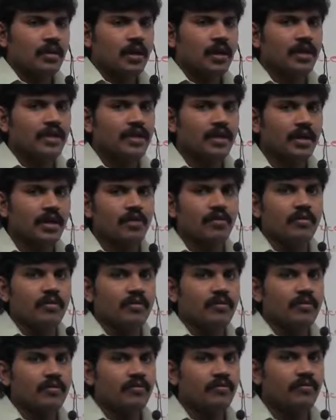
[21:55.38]
I gave
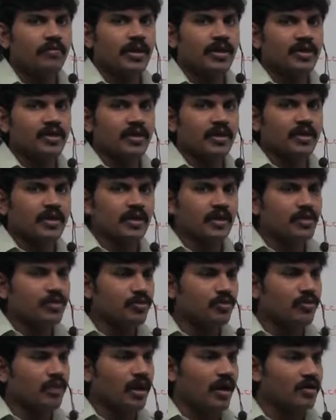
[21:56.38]

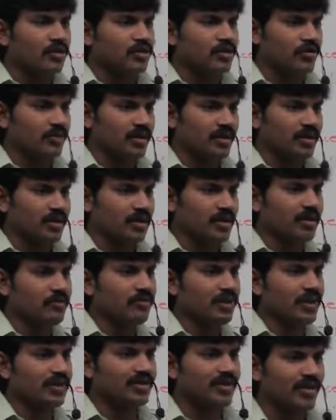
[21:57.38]
532 cards only,
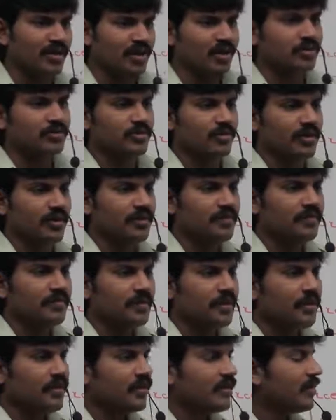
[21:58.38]
invitation cards only.
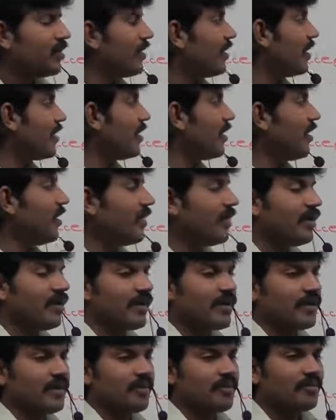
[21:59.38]
Arey,
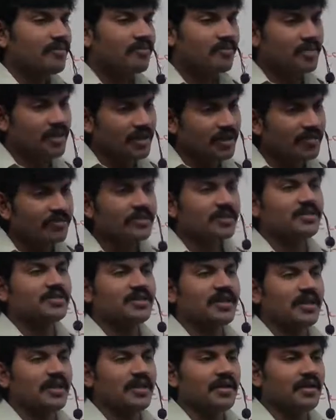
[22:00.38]
by
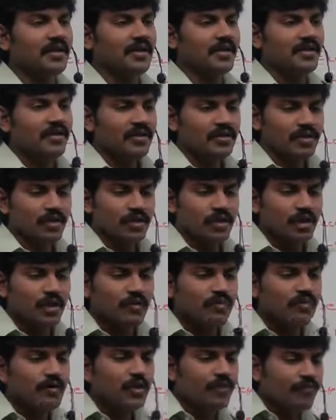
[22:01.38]
mistake,
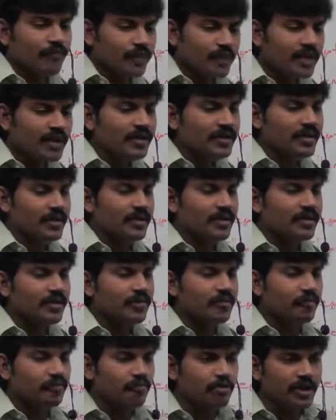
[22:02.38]
if a friend
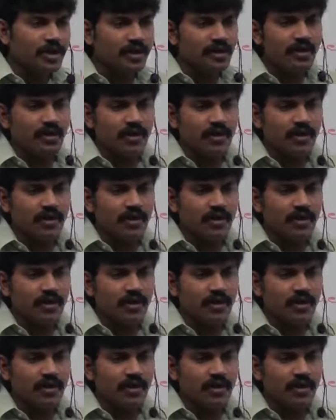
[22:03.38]
bring